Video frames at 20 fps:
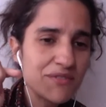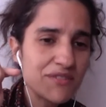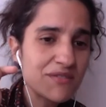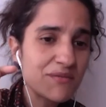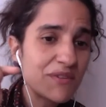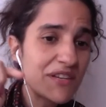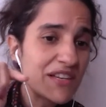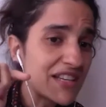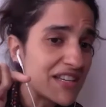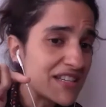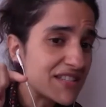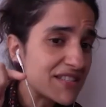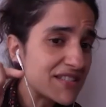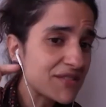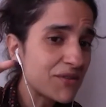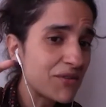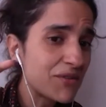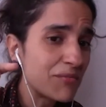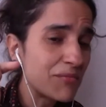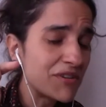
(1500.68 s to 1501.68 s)

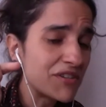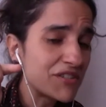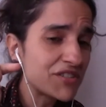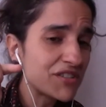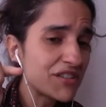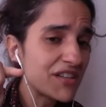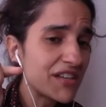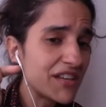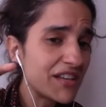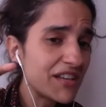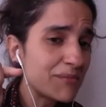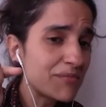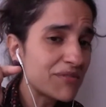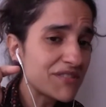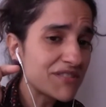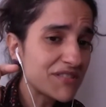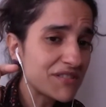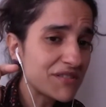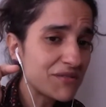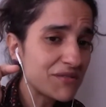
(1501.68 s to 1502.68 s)
released commercially in
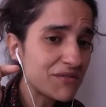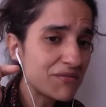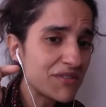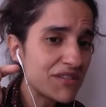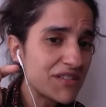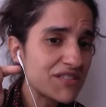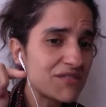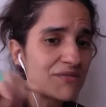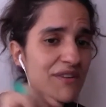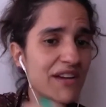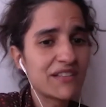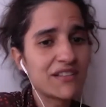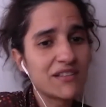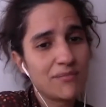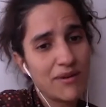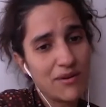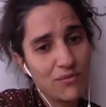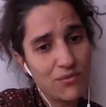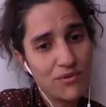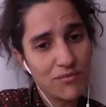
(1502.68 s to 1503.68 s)
Brazil is directed
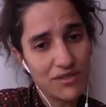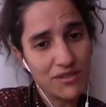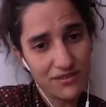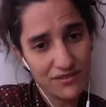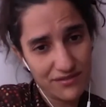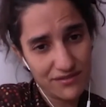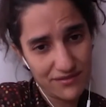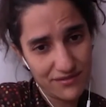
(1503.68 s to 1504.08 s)
by women.